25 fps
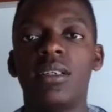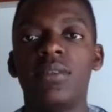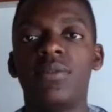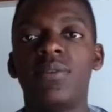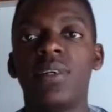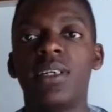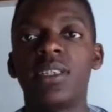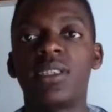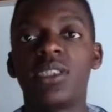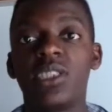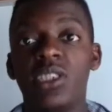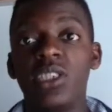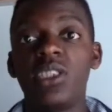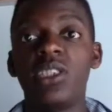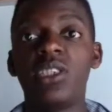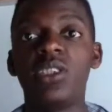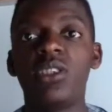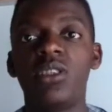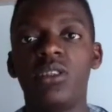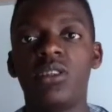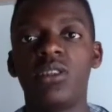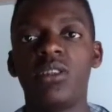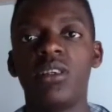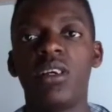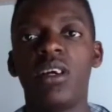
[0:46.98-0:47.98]

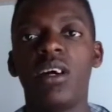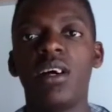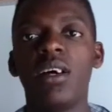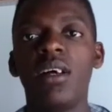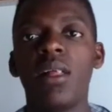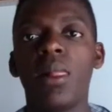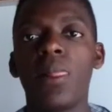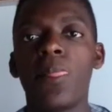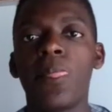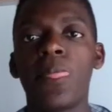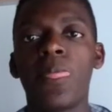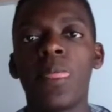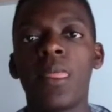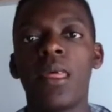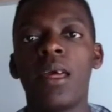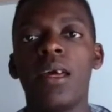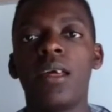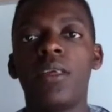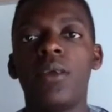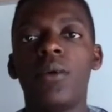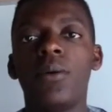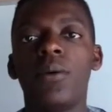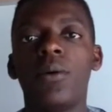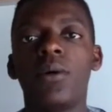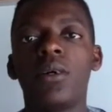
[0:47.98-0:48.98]
fatigue, yeah.
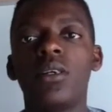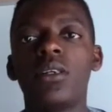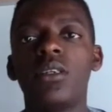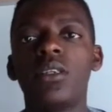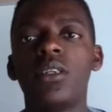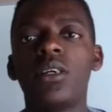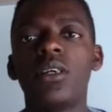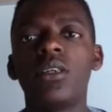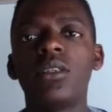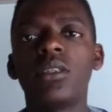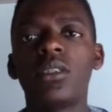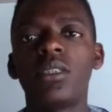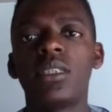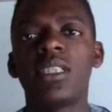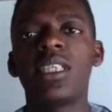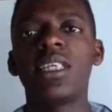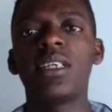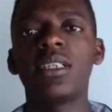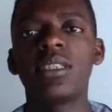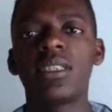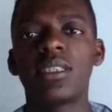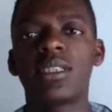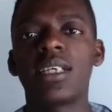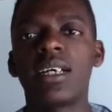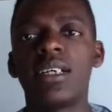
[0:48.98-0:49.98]
Those
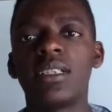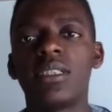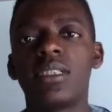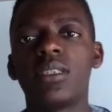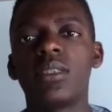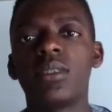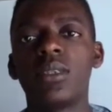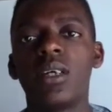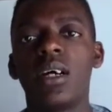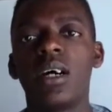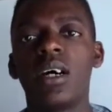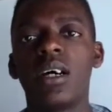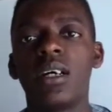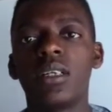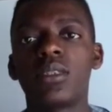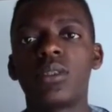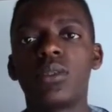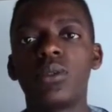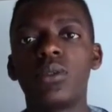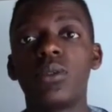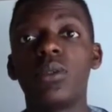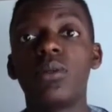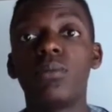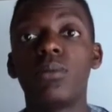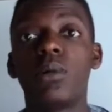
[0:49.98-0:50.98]
things are
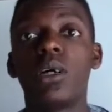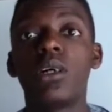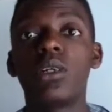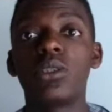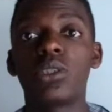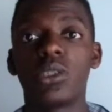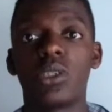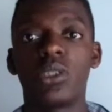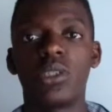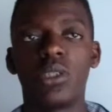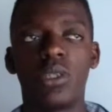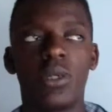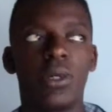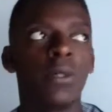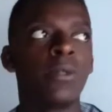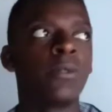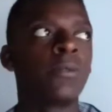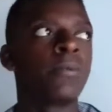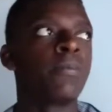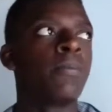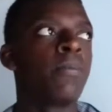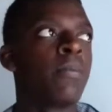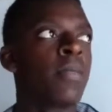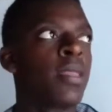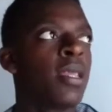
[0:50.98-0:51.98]
too emotional.
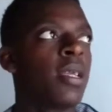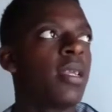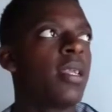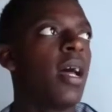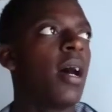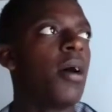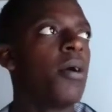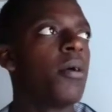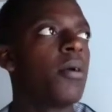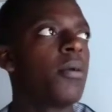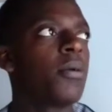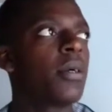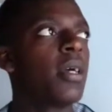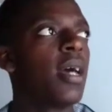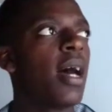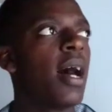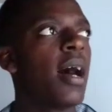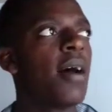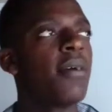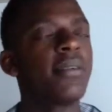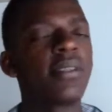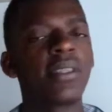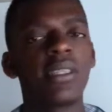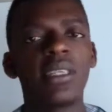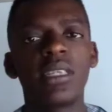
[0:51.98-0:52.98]
Now we
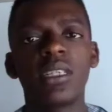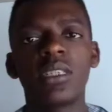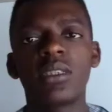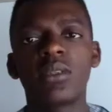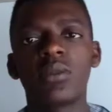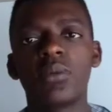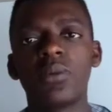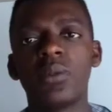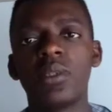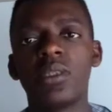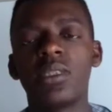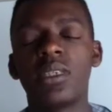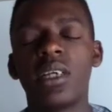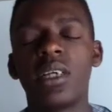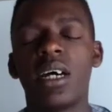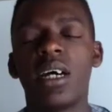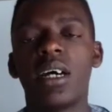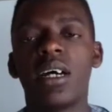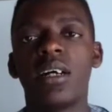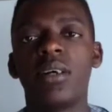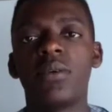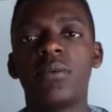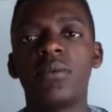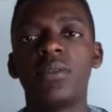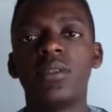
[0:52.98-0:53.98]
have things which
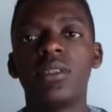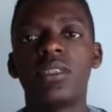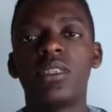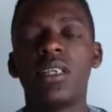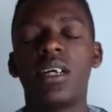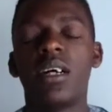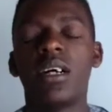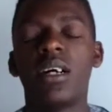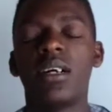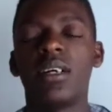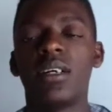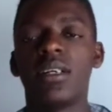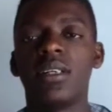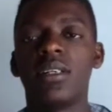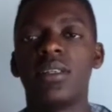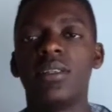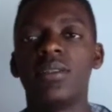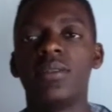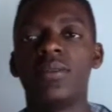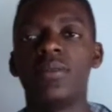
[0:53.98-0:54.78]
are